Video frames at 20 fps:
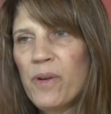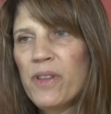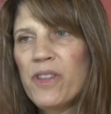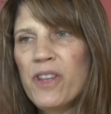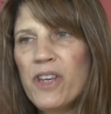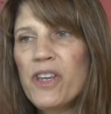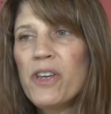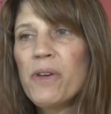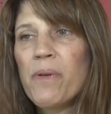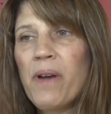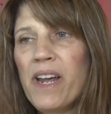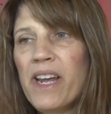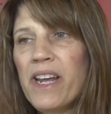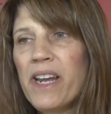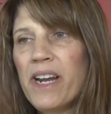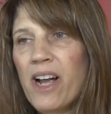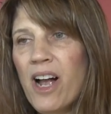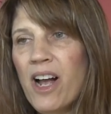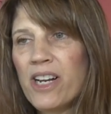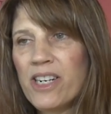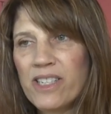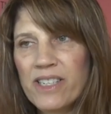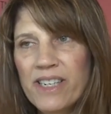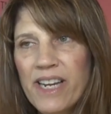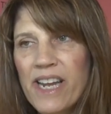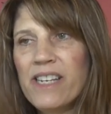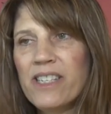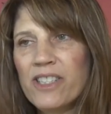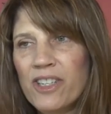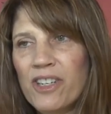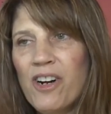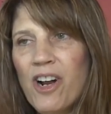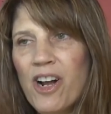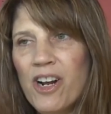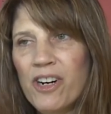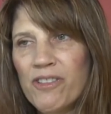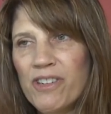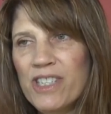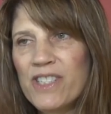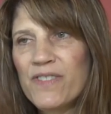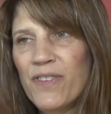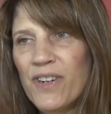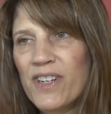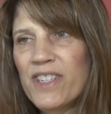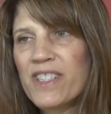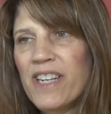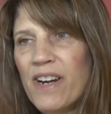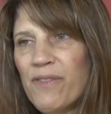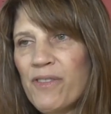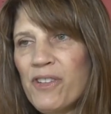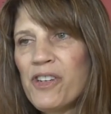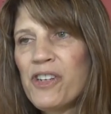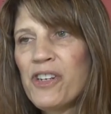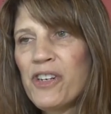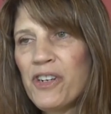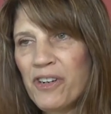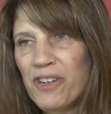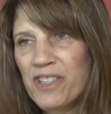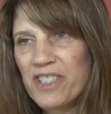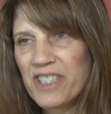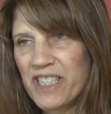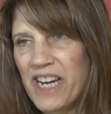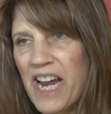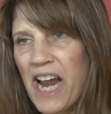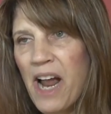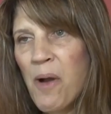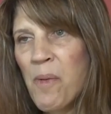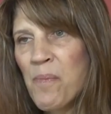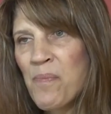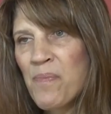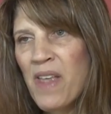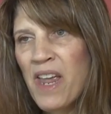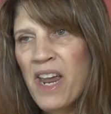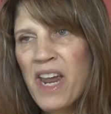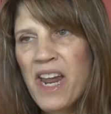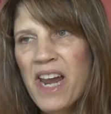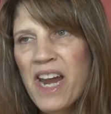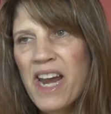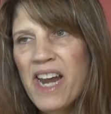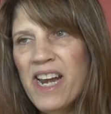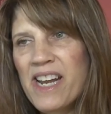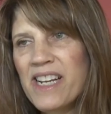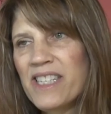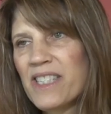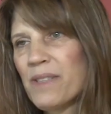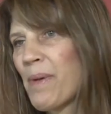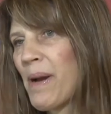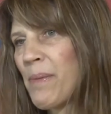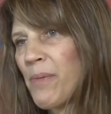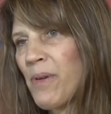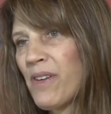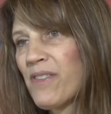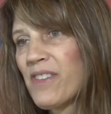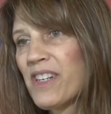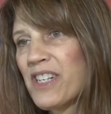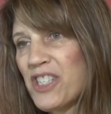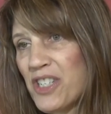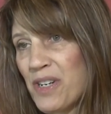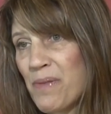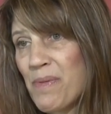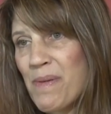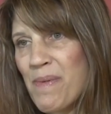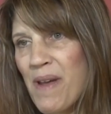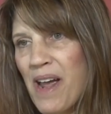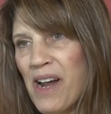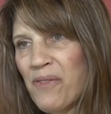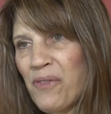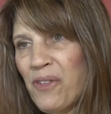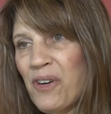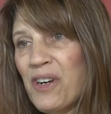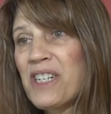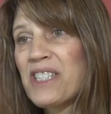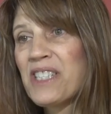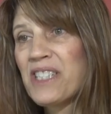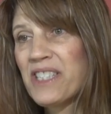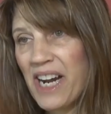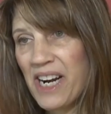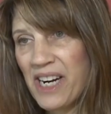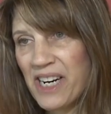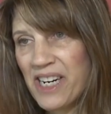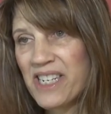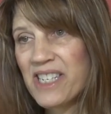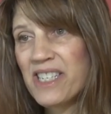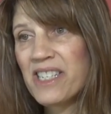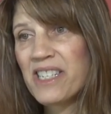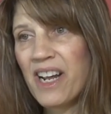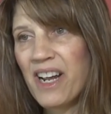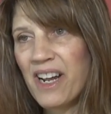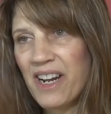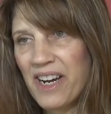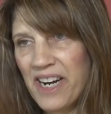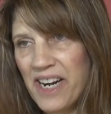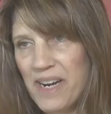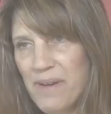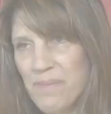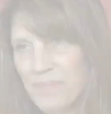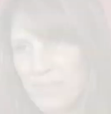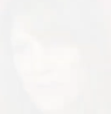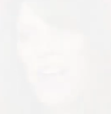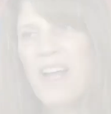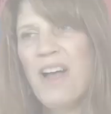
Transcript: with the UAE Cancer Congress for several years now, and it's my privilege to be back for a second time.